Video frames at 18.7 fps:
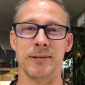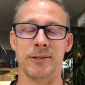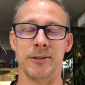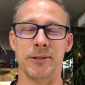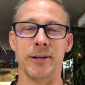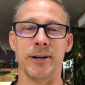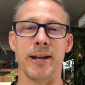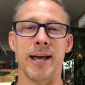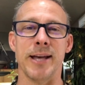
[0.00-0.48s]

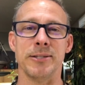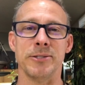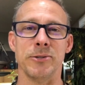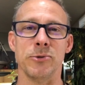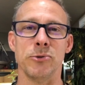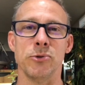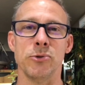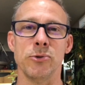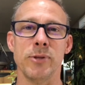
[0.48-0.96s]
Good. As
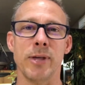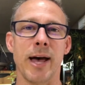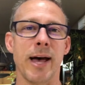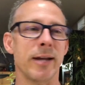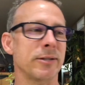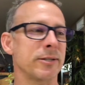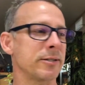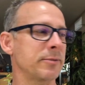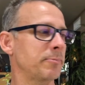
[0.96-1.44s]
you do
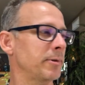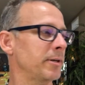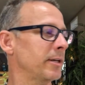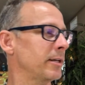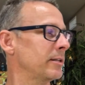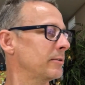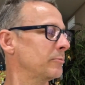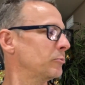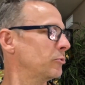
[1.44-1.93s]
that, just
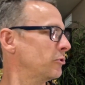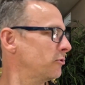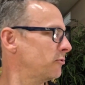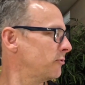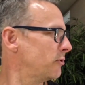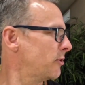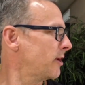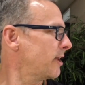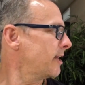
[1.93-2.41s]
begin to
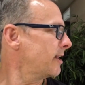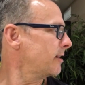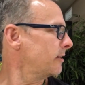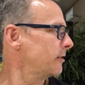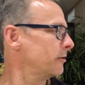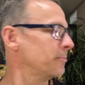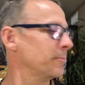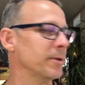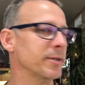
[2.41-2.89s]
move your head a
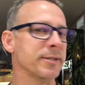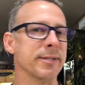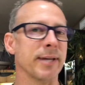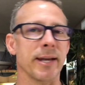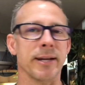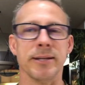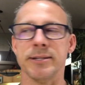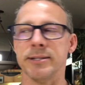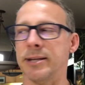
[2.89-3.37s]
little bit
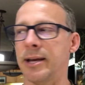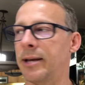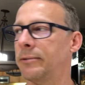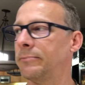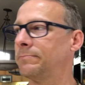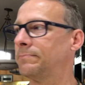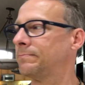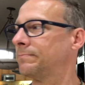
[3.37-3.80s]
side to side.